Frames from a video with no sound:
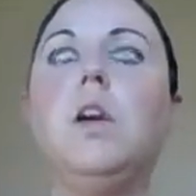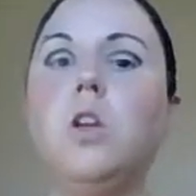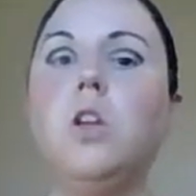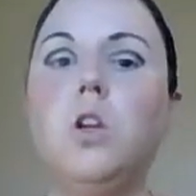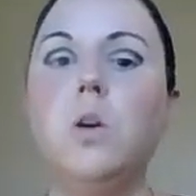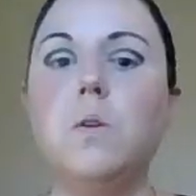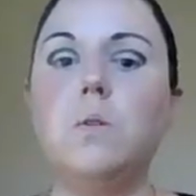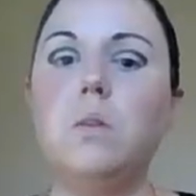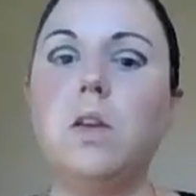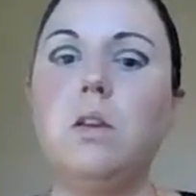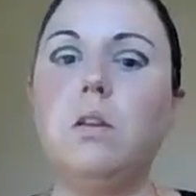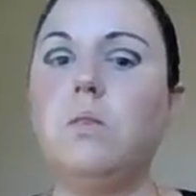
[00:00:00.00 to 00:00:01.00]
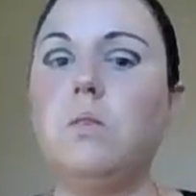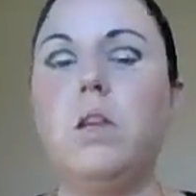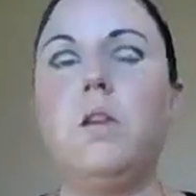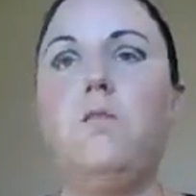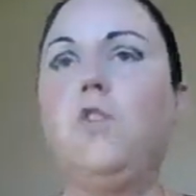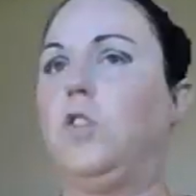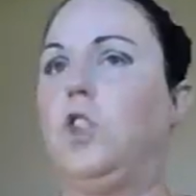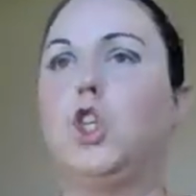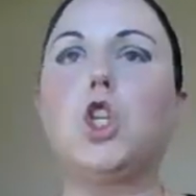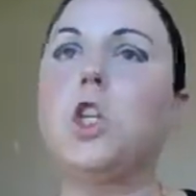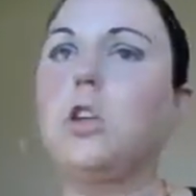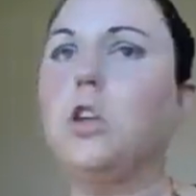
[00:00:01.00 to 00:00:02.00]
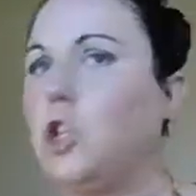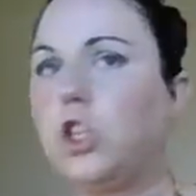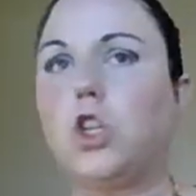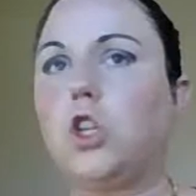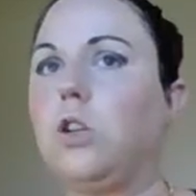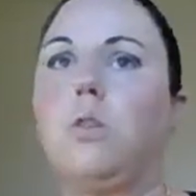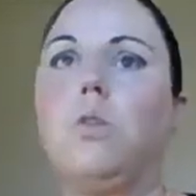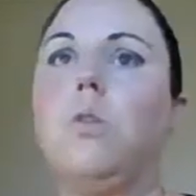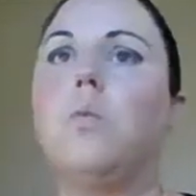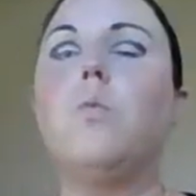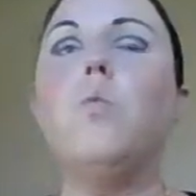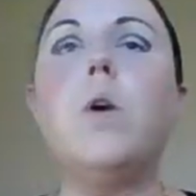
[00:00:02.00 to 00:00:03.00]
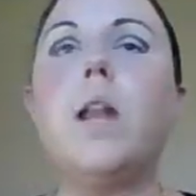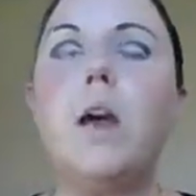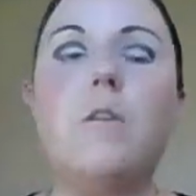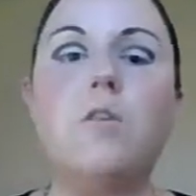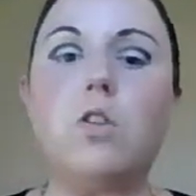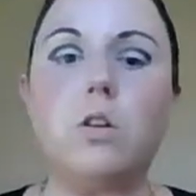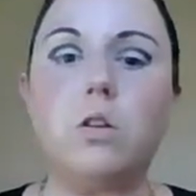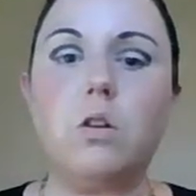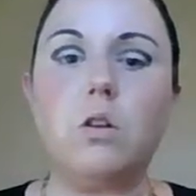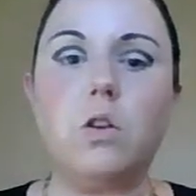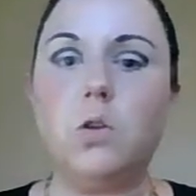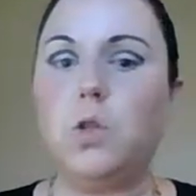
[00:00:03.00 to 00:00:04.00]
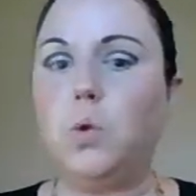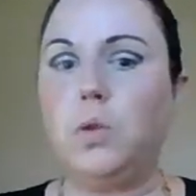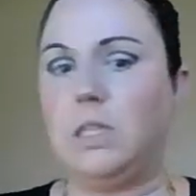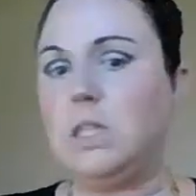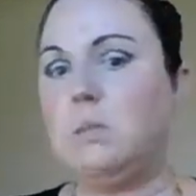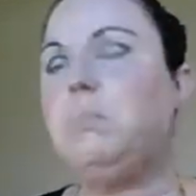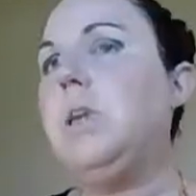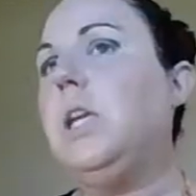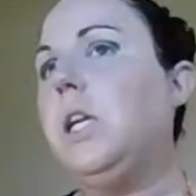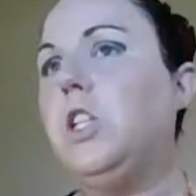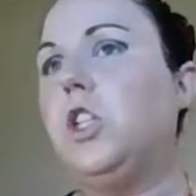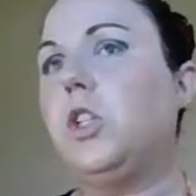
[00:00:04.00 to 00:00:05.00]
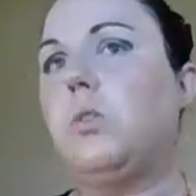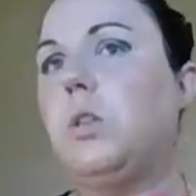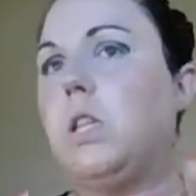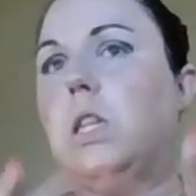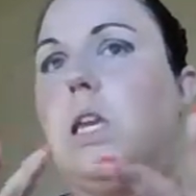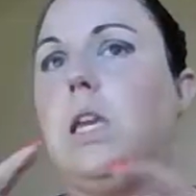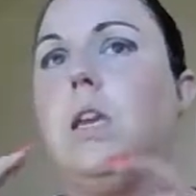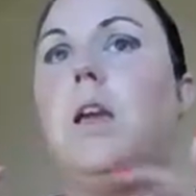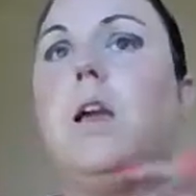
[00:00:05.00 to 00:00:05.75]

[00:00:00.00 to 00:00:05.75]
you know, like if you're in church or whatever, or you're doing a speech, like,